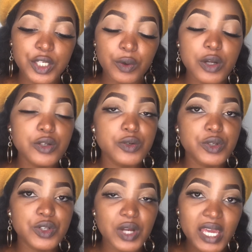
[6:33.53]
you want to
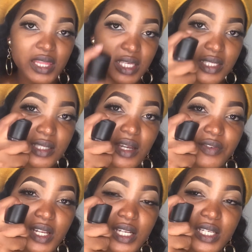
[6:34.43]
try this,
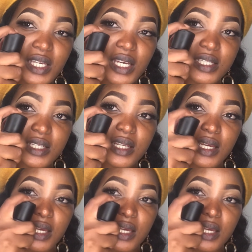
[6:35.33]
definitely get